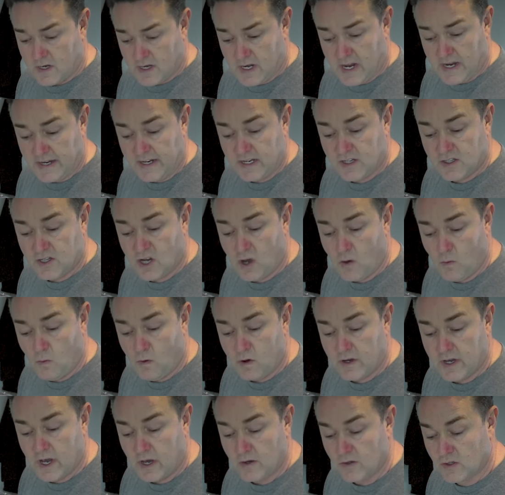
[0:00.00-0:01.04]
Now, your top
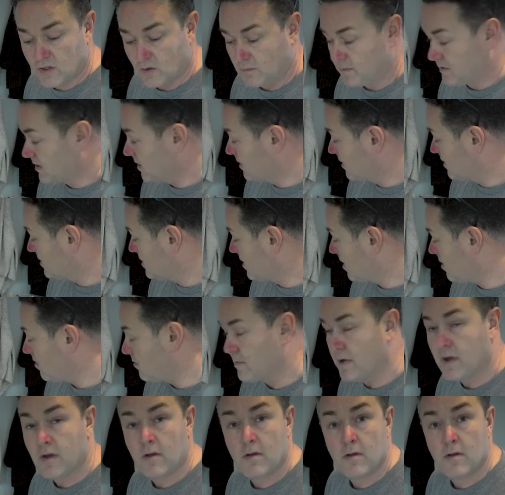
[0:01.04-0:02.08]
one goes up to the top,